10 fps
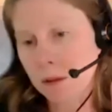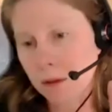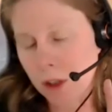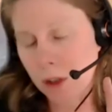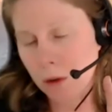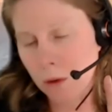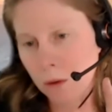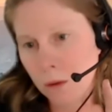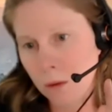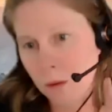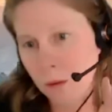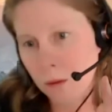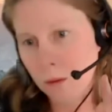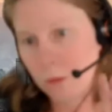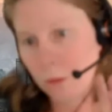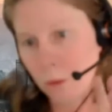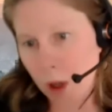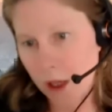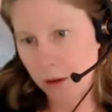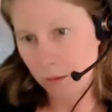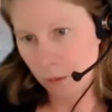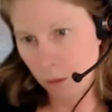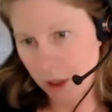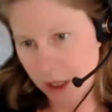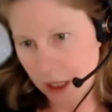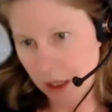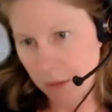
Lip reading: to when we see the